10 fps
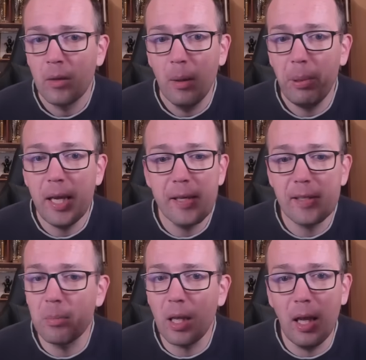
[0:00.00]
plays
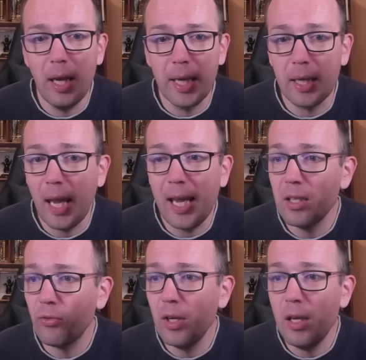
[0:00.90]
something like
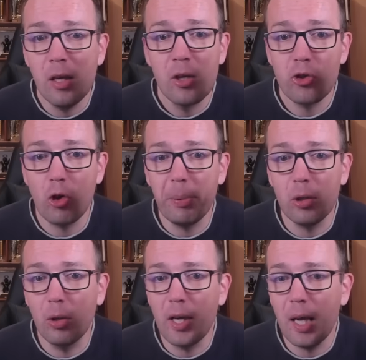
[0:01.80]
a3, stopping
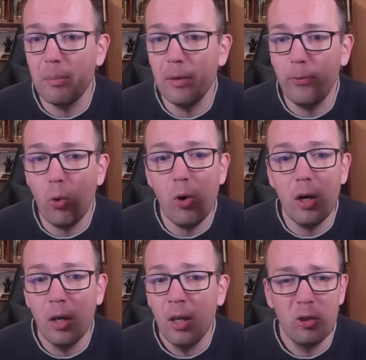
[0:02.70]
your knight
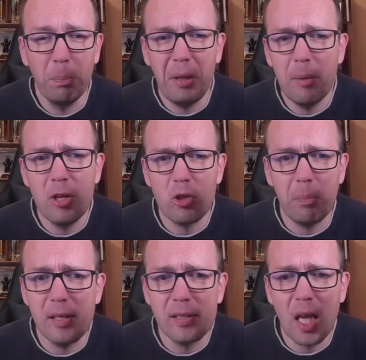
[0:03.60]
b4, you play bishop
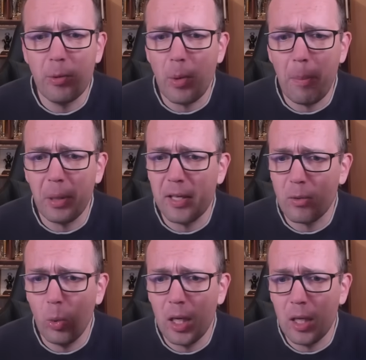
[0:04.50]
b7, white plays
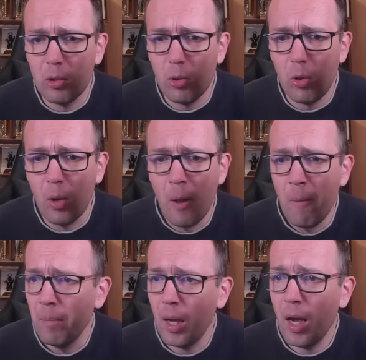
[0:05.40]
queen e2,
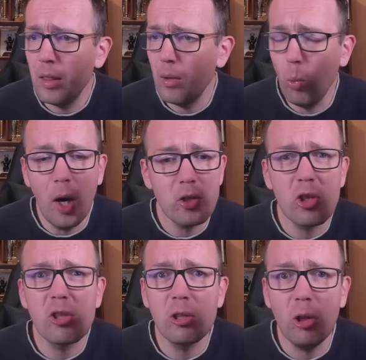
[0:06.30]
and white
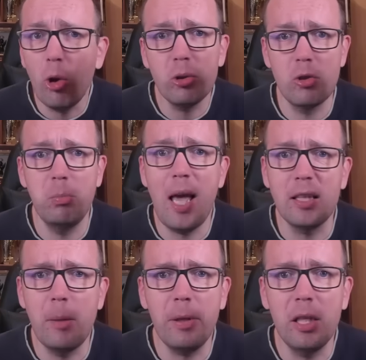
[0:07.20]
just slaughters black
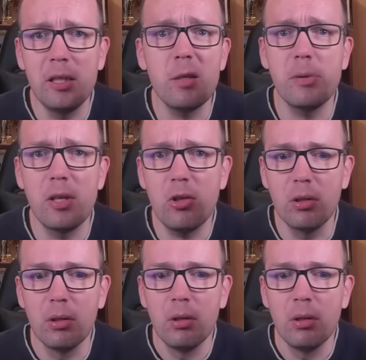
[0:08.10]
typically in this position.